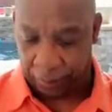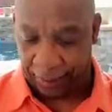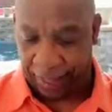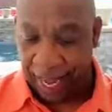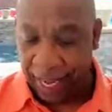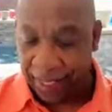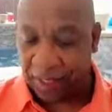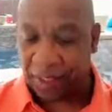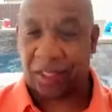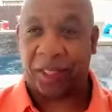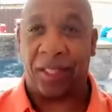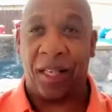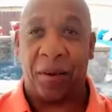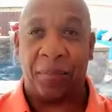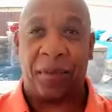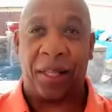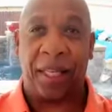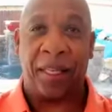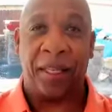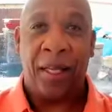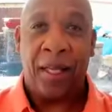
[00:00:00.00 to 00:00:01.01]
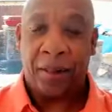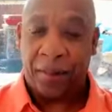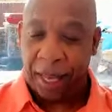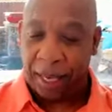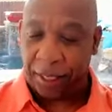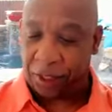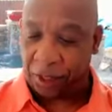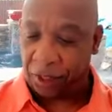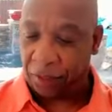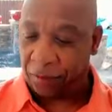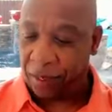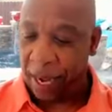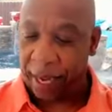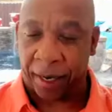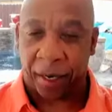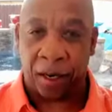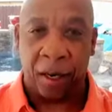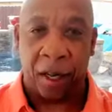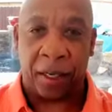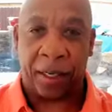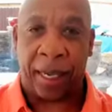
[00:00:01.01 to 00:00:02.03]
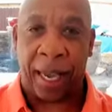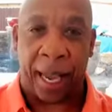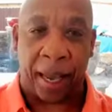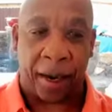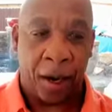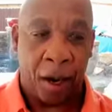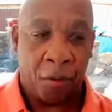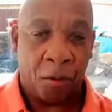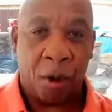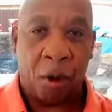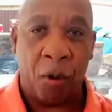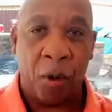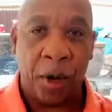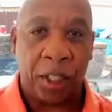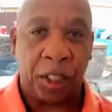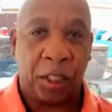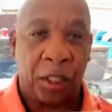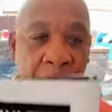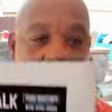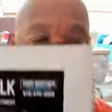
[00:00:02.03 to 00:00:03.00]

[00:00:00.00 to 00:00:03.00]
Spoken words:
That's something that you've got to look at. Well, what's the